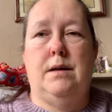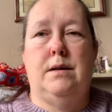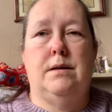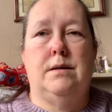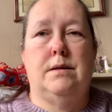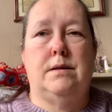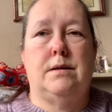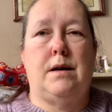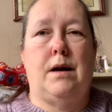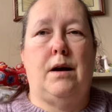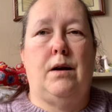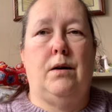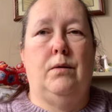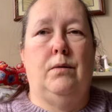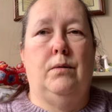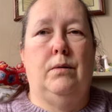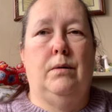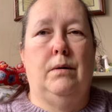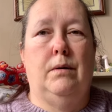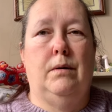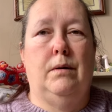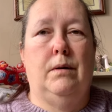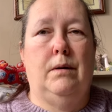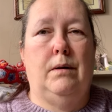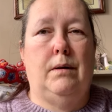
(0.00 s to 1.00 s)
So
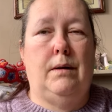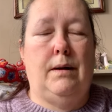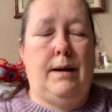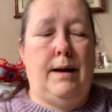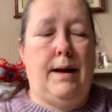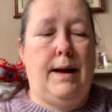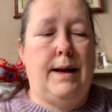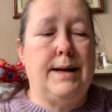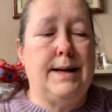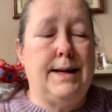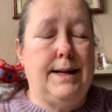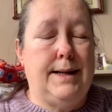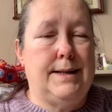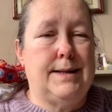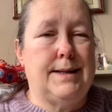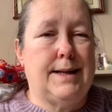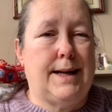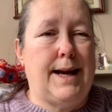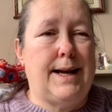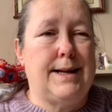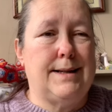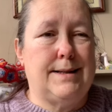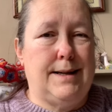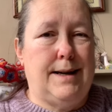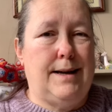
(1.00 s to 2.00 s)
I need to
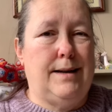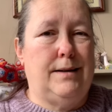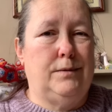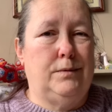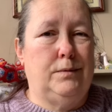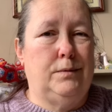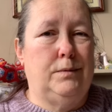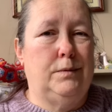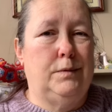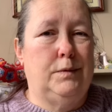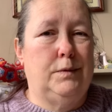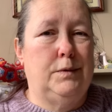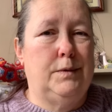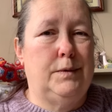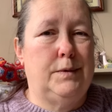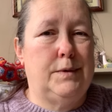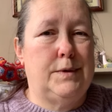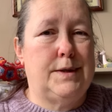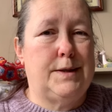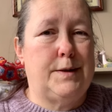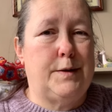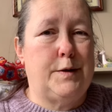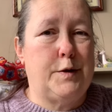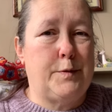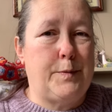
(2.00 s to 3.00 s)
get down
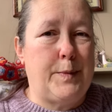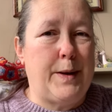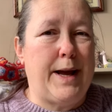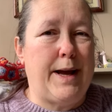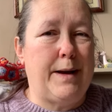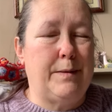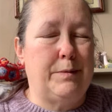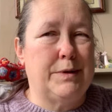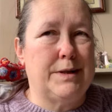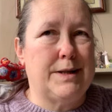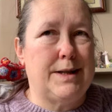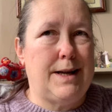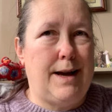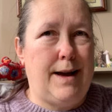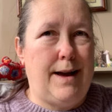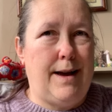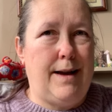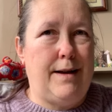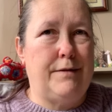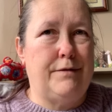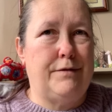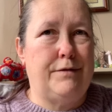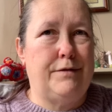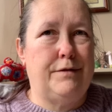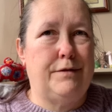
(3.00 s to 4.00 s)
to be able to
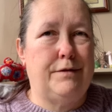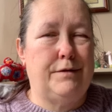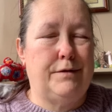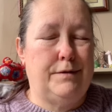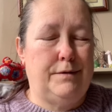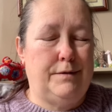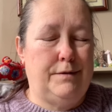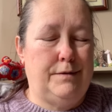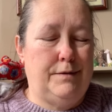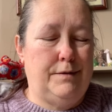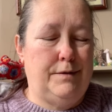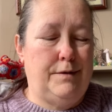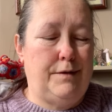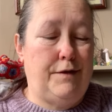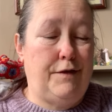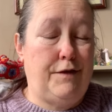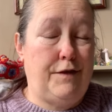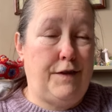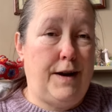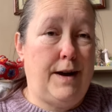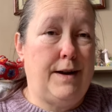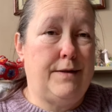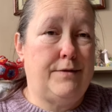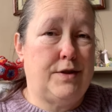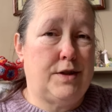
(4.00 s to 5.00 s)
have
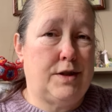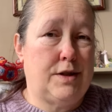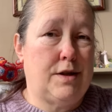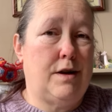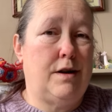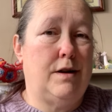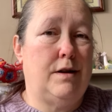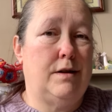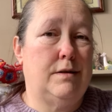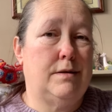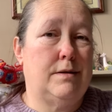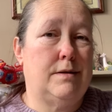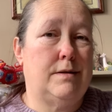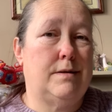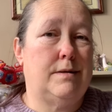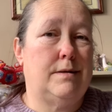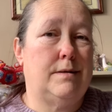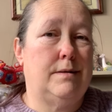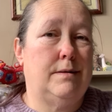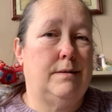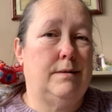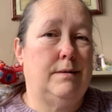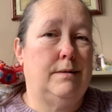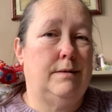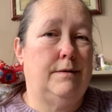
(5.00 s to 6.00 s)
five starts
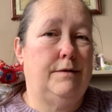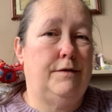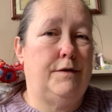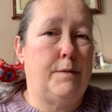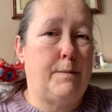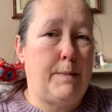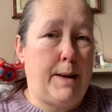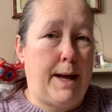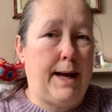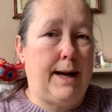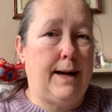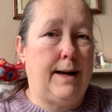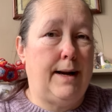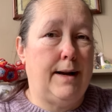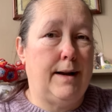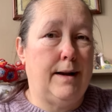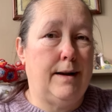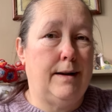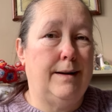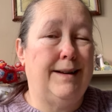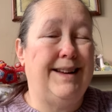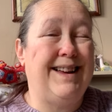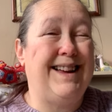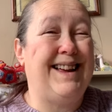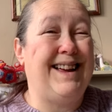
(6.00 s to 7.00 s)
for mania.
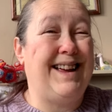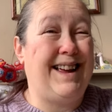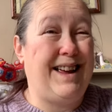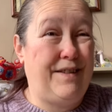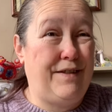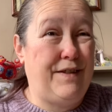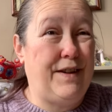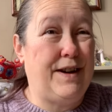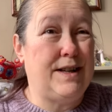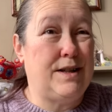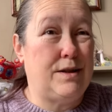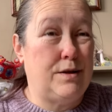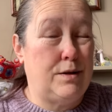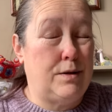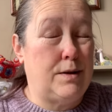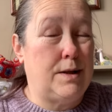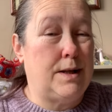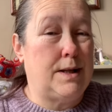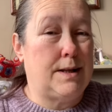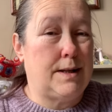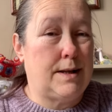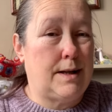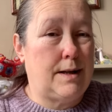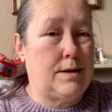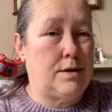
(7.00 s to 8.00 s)
If I do
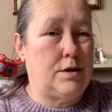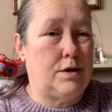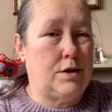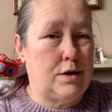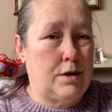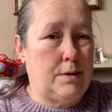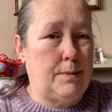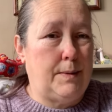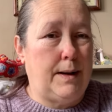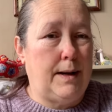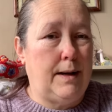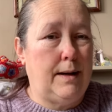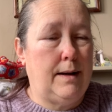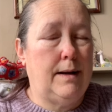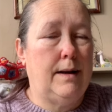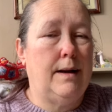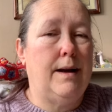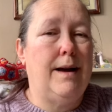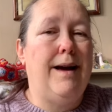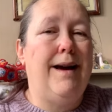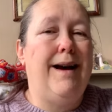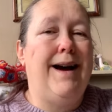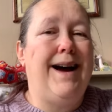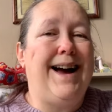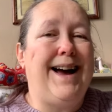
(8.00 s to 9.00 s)
decide to do it,
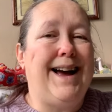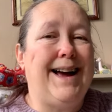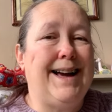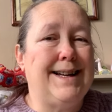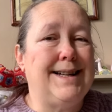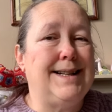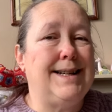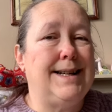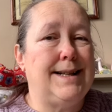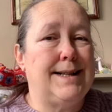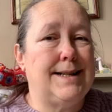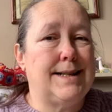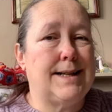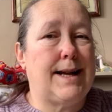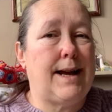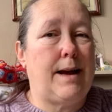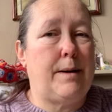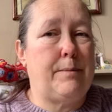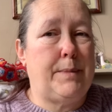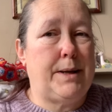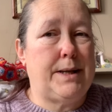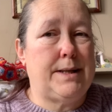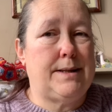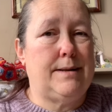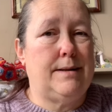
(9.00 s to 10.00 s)
I need to get
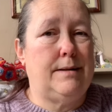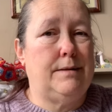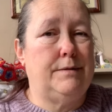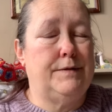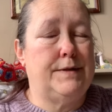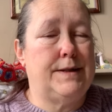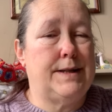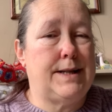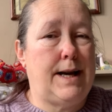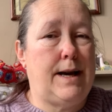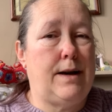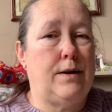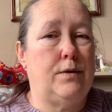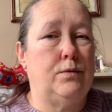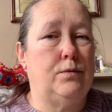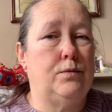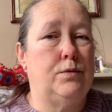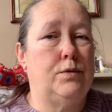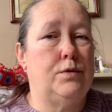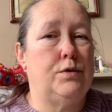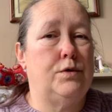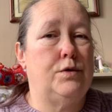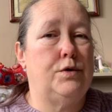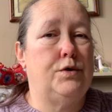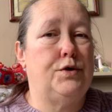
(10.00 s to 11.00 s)
myself down
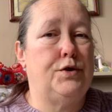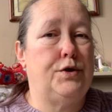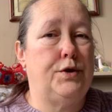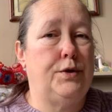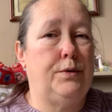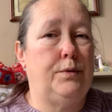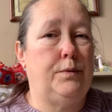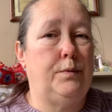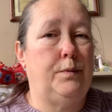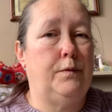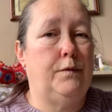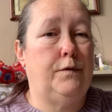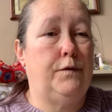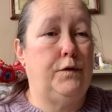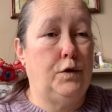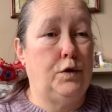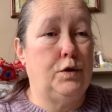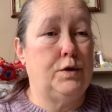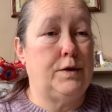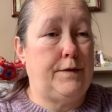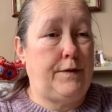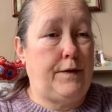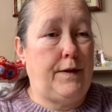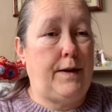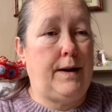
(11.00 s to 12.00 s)
to
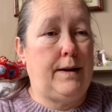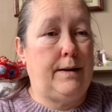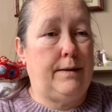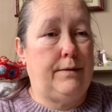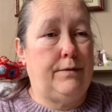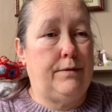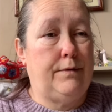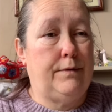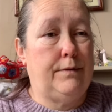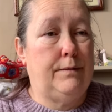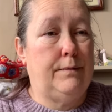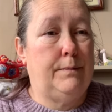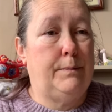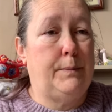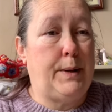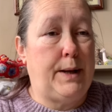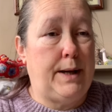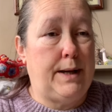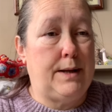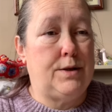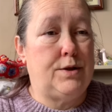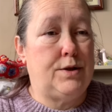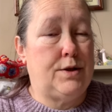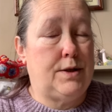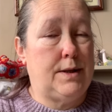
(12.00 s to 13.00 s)
45
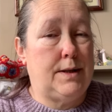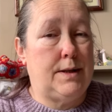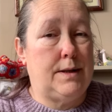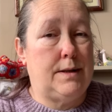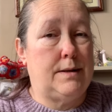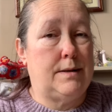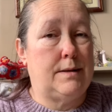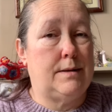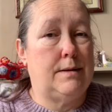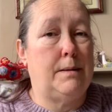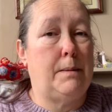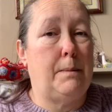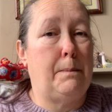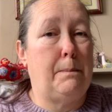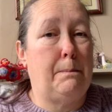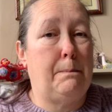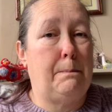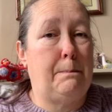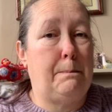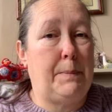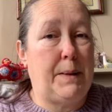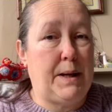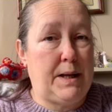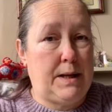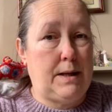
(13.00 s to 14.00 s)
PhDs
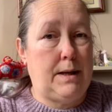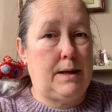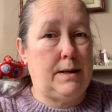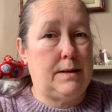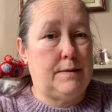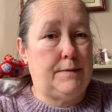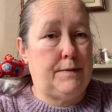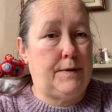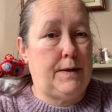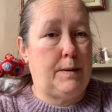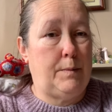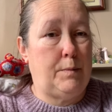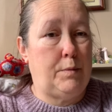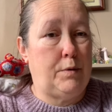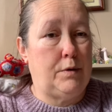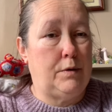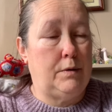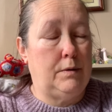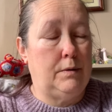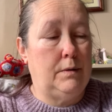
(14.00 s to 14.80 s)
by the end of April,